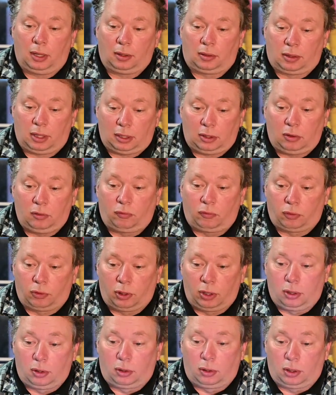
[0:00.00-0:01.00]
Thank you for
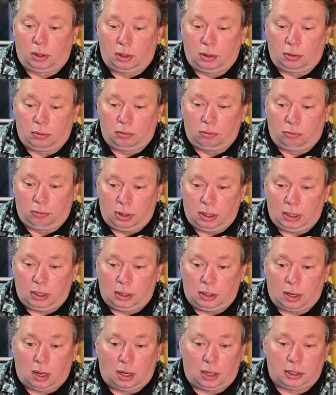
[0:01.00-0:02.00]
your really
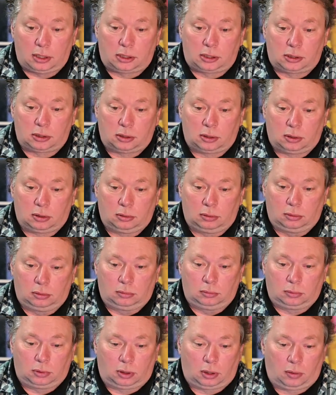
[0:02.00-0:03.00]
nice
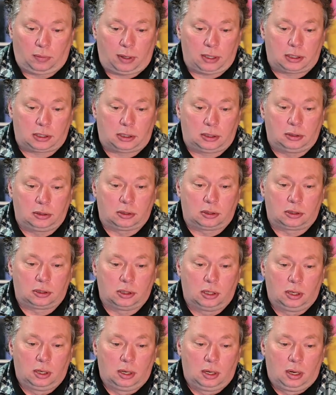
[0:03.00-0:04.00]
questions,
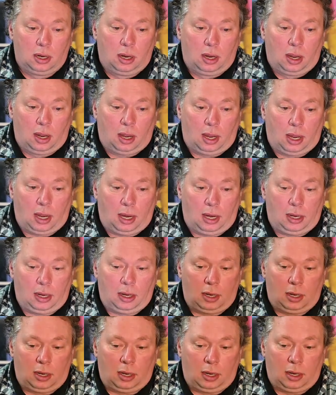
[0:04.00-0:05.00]
and
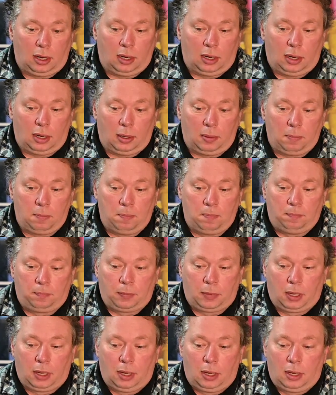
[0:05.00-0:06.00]

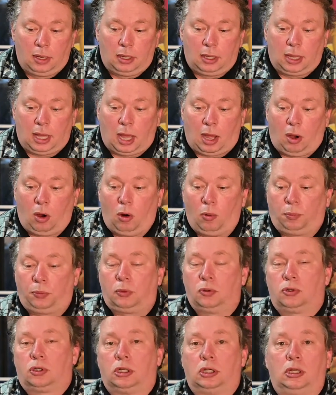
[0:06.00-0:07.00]
yeah, hope
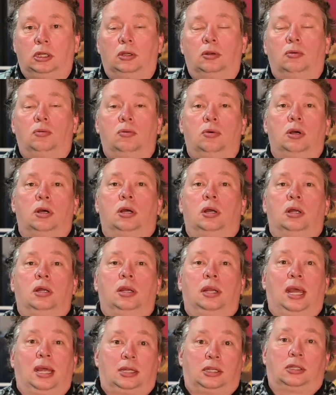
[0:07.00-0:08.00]
to see you
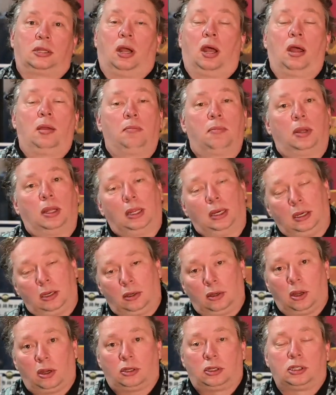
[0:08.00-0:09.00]
next time in the
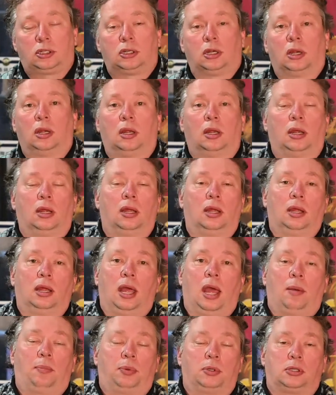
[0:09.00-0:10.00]
Dutch
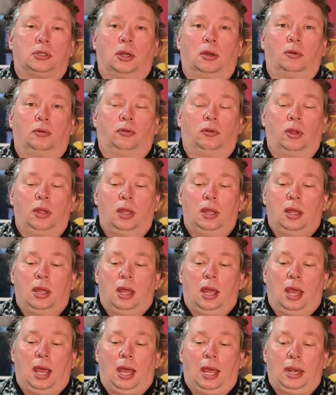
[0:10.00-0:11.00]
episode,
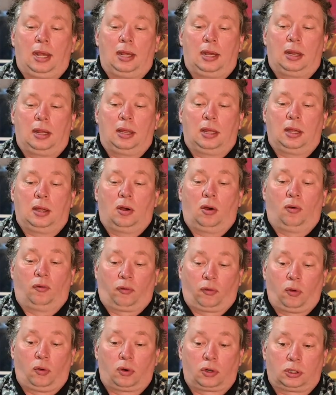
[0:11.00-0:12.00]
and
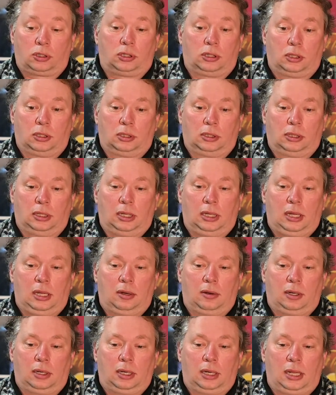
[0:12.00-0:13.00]
of course
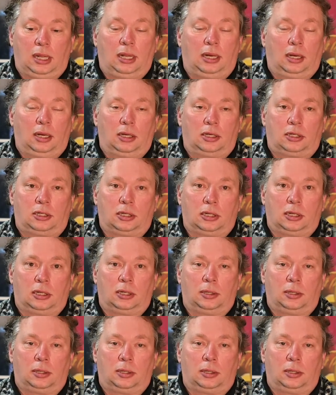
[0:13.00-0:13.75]
here in the English